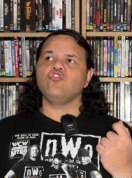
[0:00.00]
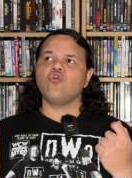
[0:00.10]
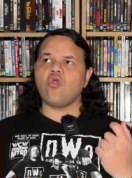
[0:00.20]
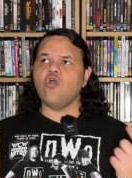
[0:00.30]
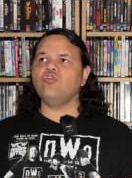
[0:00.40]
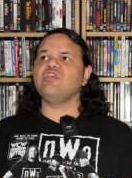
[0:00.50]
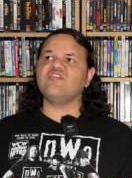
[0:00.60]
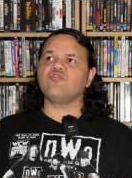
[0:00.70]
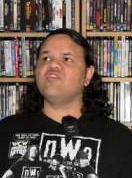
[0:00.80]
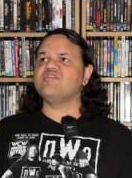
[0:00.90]
you're
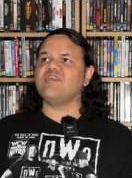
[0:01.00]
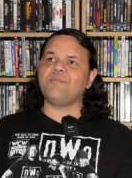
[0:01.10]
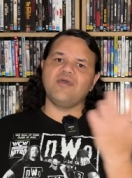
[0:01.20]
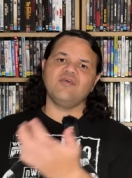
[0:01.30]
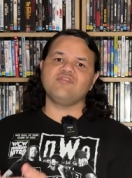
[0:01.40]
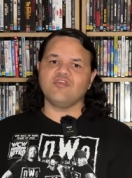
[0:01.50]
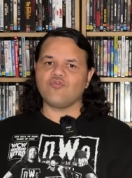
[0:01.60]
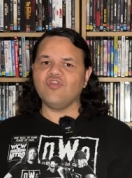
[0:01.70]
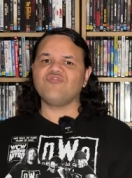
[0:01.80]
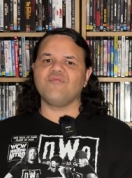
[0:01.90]
only as good as the person
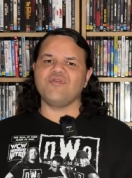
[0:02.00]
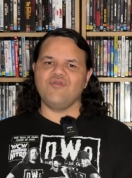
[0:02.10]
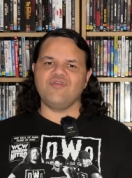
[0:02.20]
across from you.